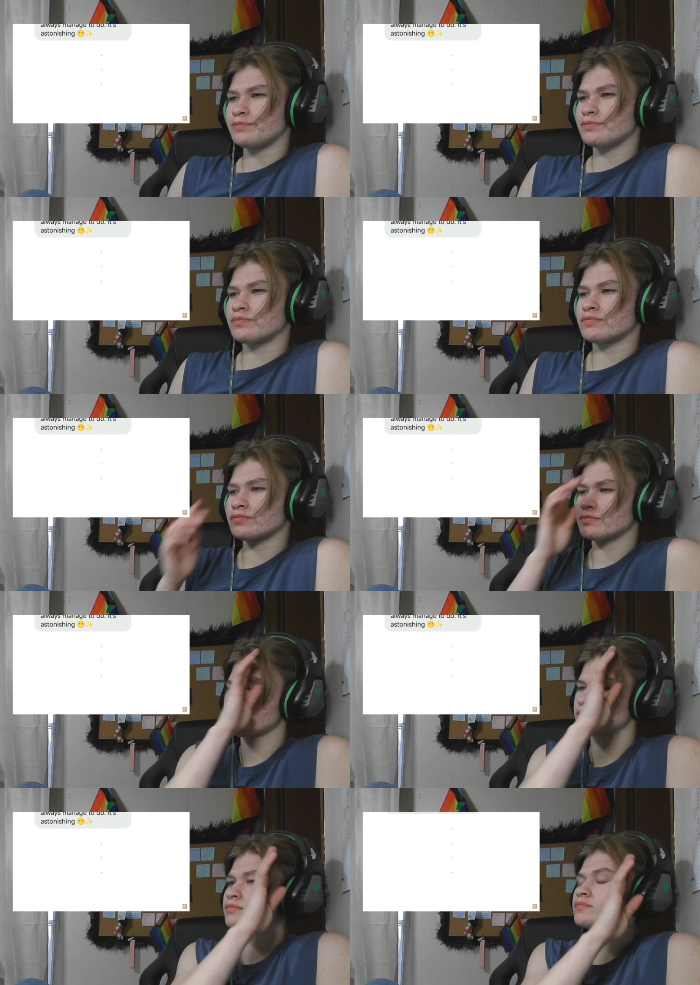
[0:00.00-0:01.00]

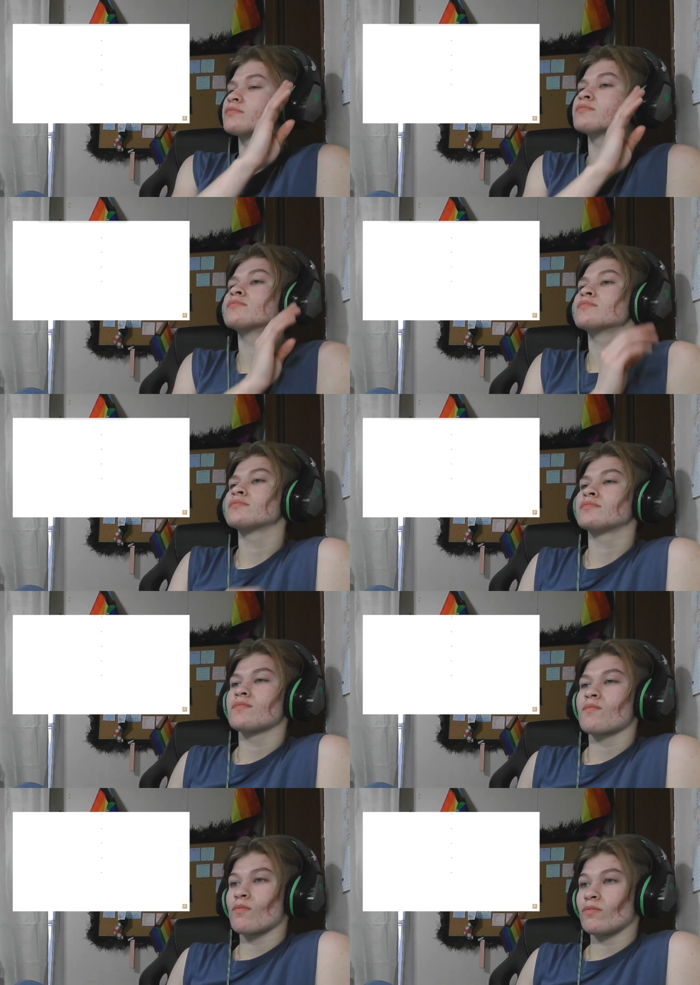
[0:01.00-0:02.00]

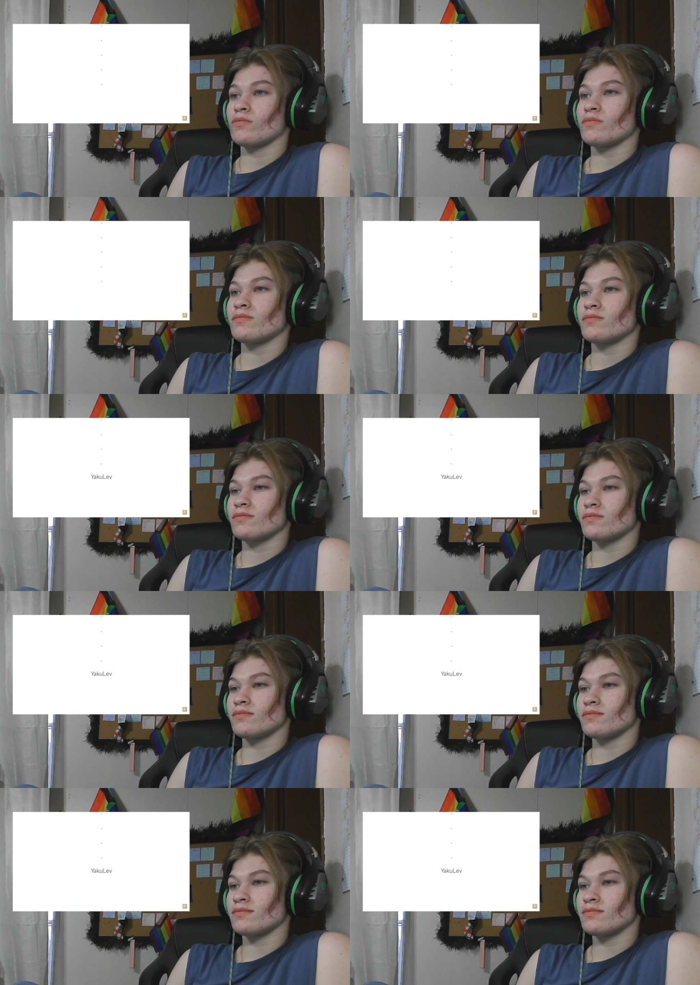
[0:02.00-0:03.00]

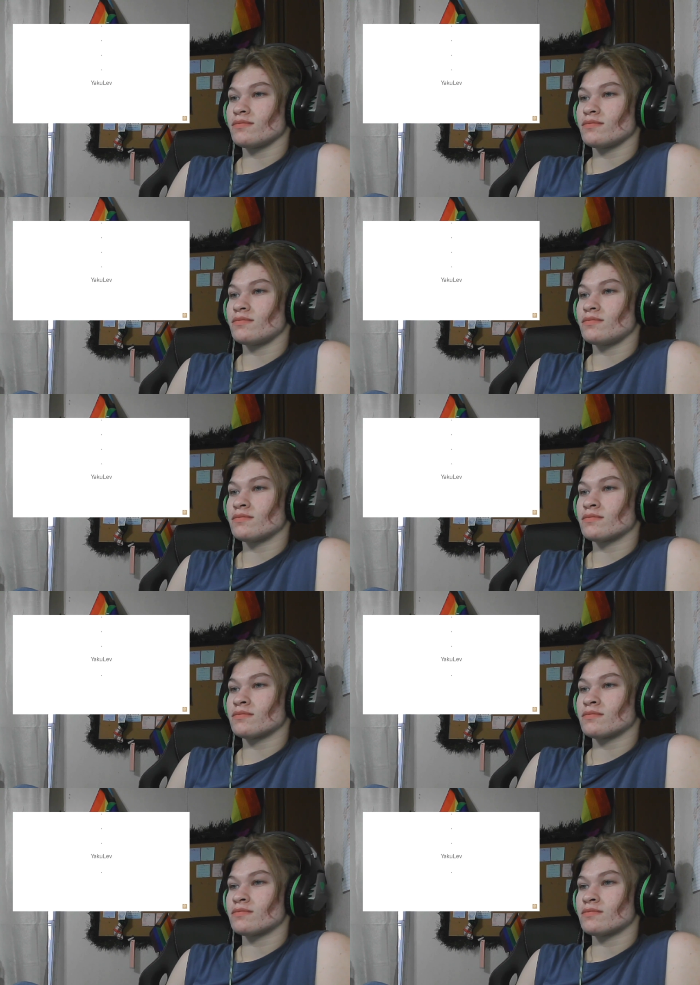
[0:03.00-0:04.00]

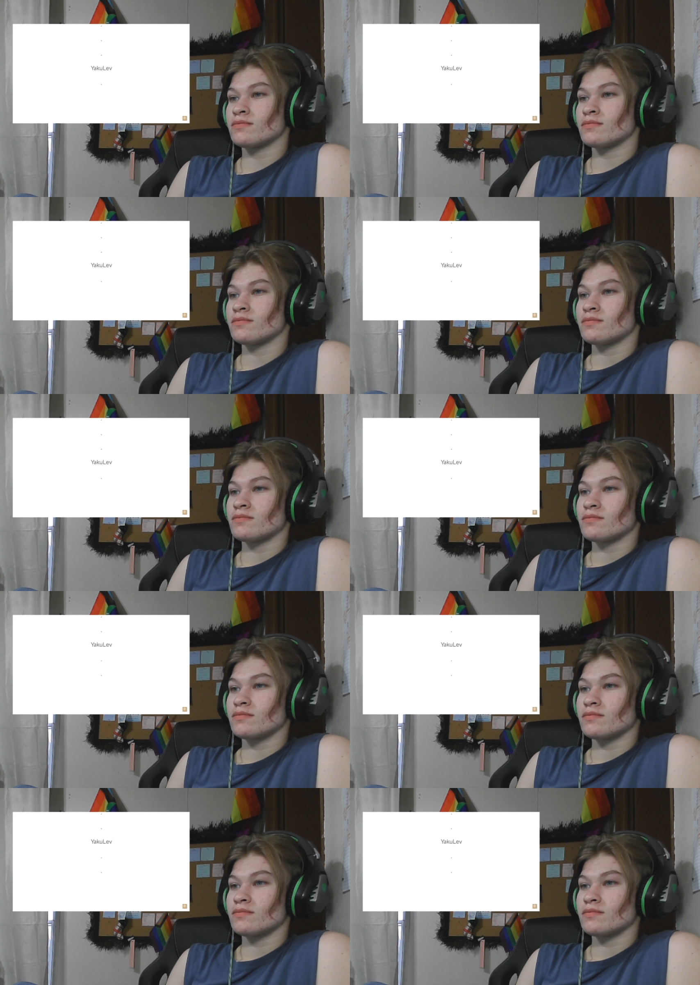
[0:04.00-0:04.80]
Nothing is said.